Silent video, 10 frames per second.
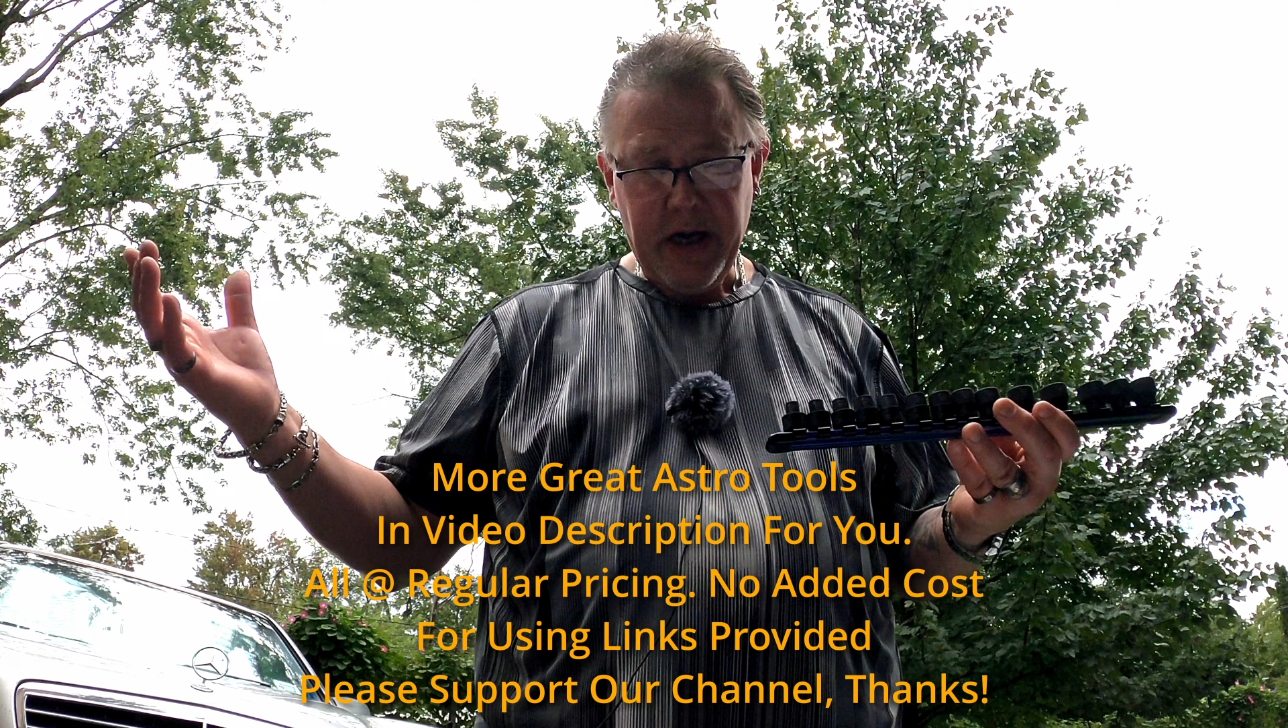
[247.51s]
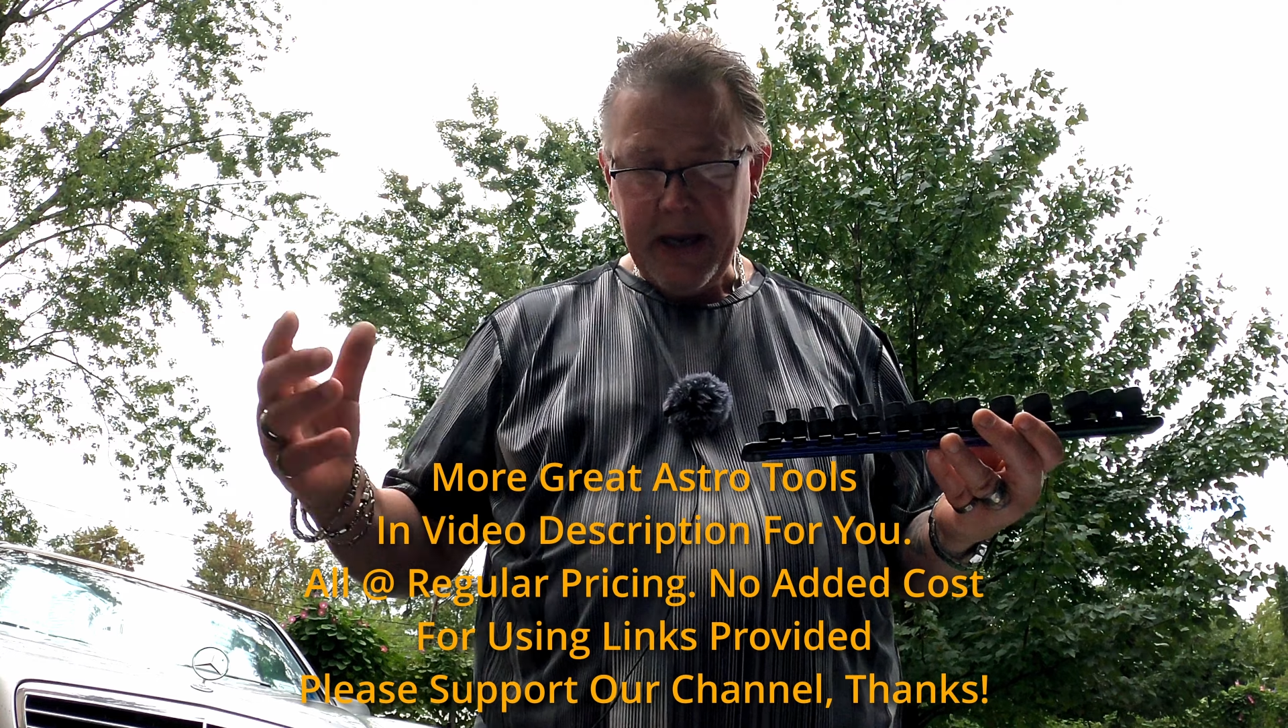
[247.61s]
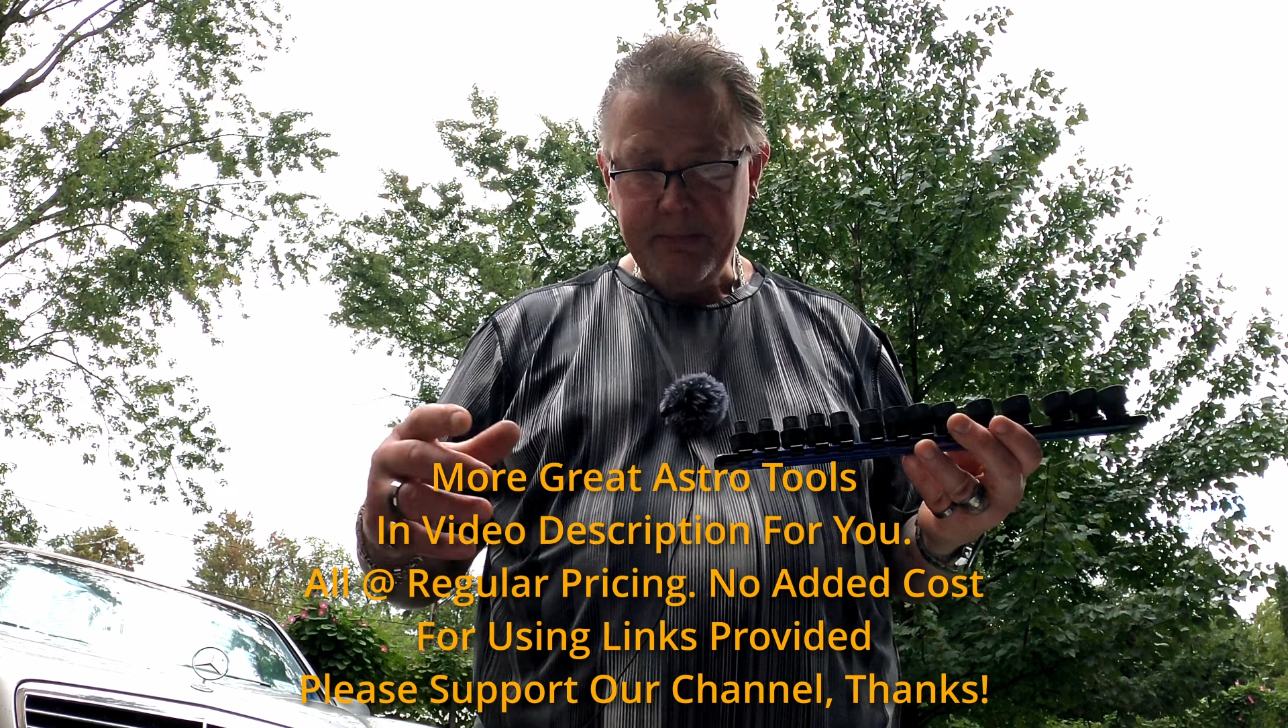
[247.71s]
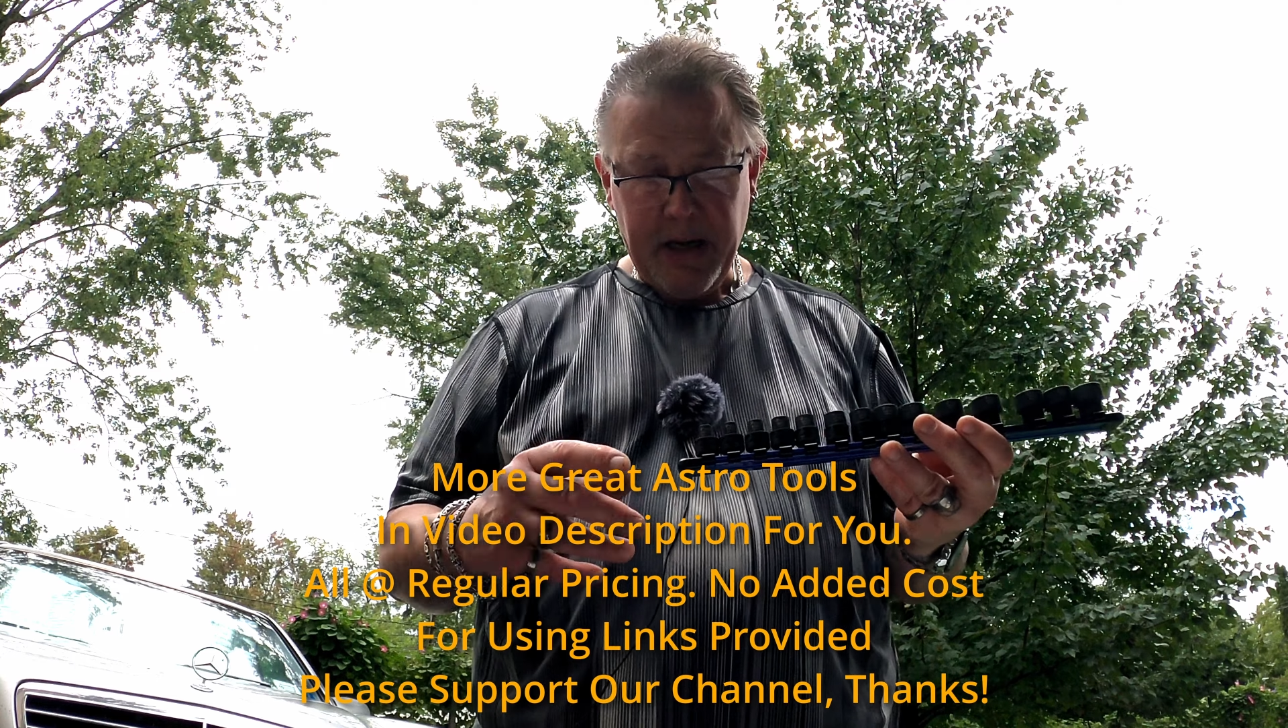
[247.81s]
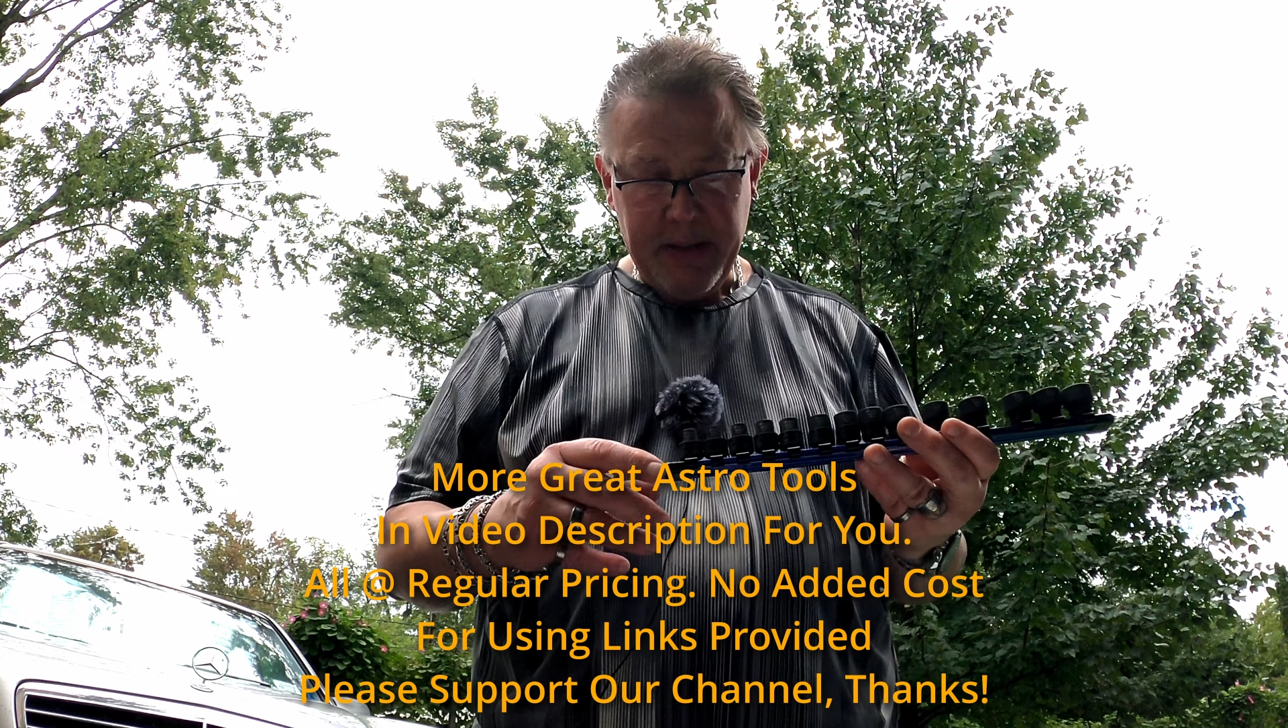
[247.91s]

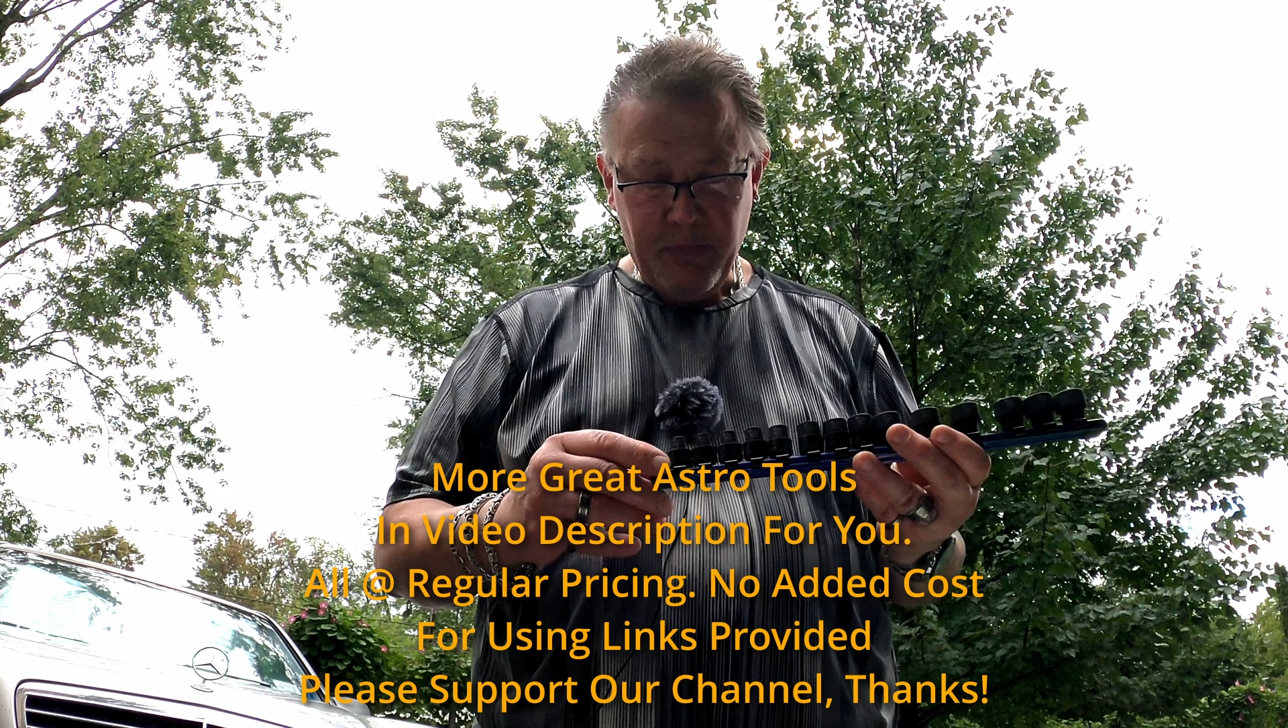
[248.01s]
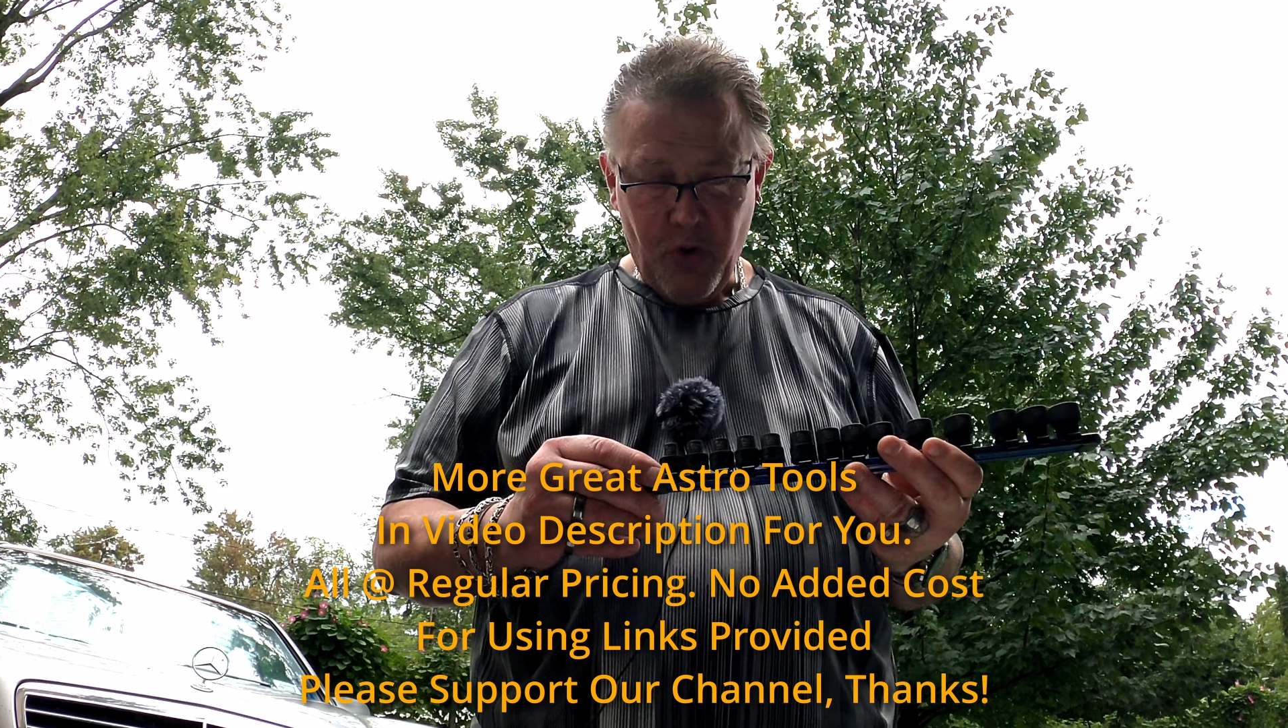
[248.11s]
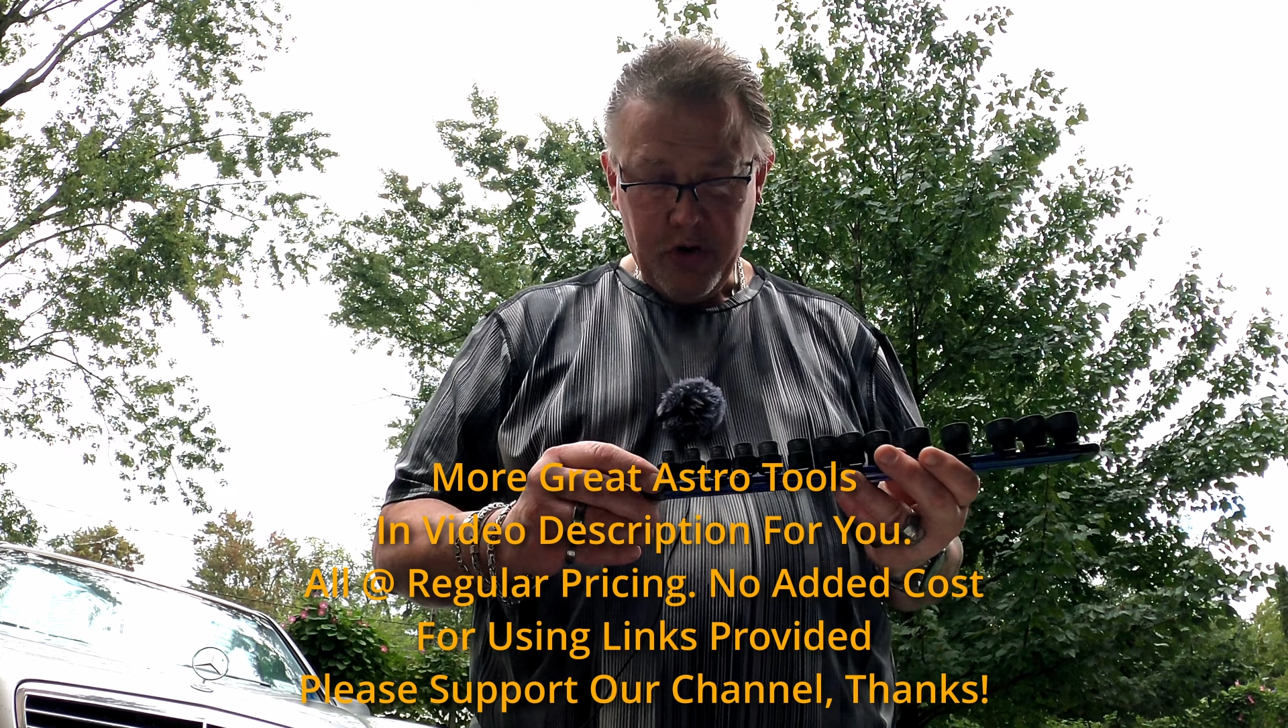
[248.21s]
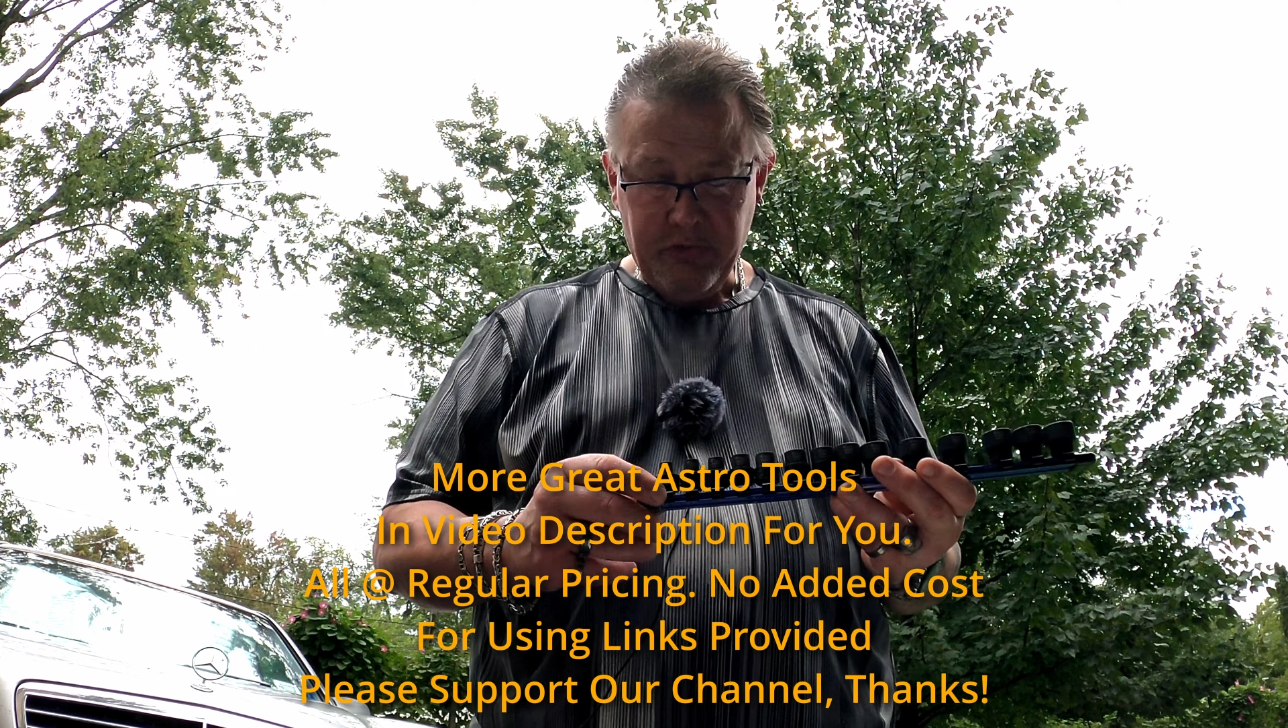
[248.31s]
I buy more